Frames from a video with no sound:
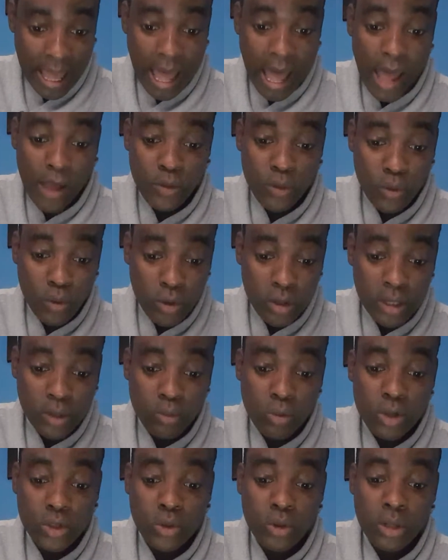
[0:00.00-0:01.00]
I thought it
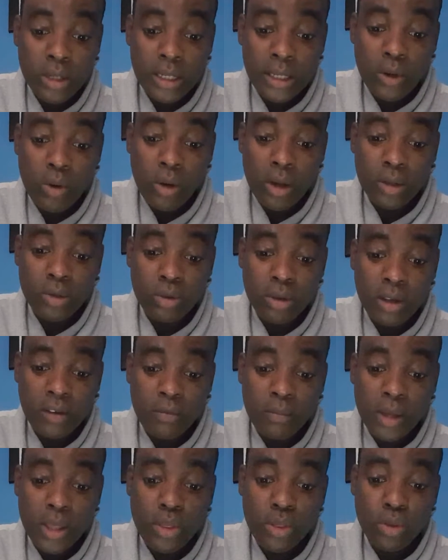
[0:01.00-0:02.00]
was only going to give
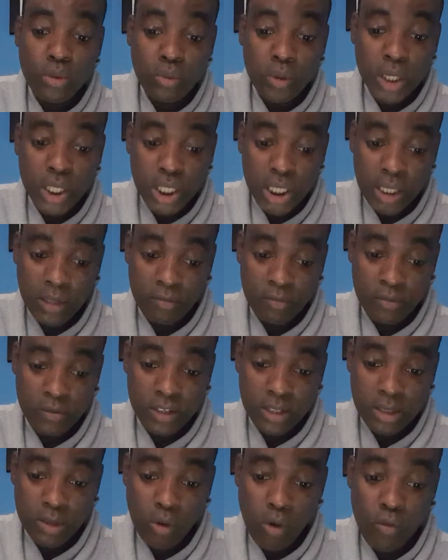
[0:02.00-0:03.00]
me 3
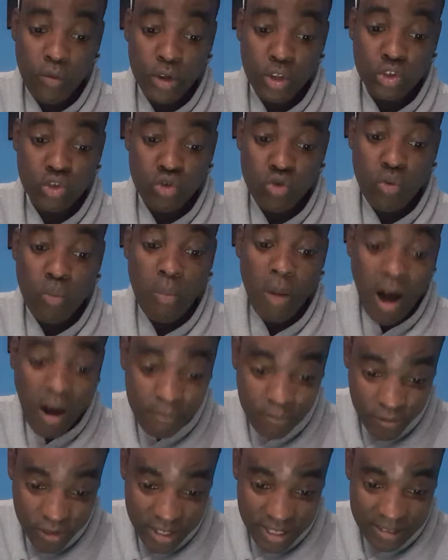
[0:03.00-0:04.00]
shifts over 2
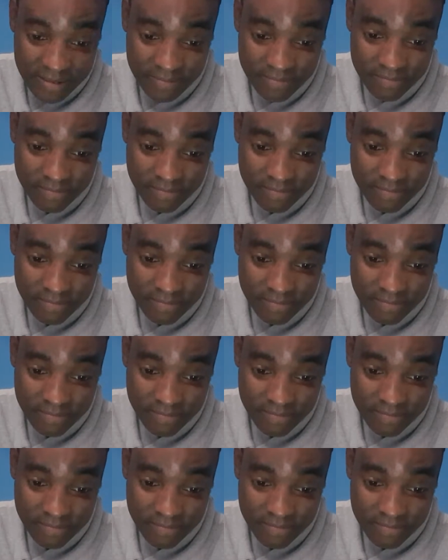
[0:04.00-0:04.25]
months.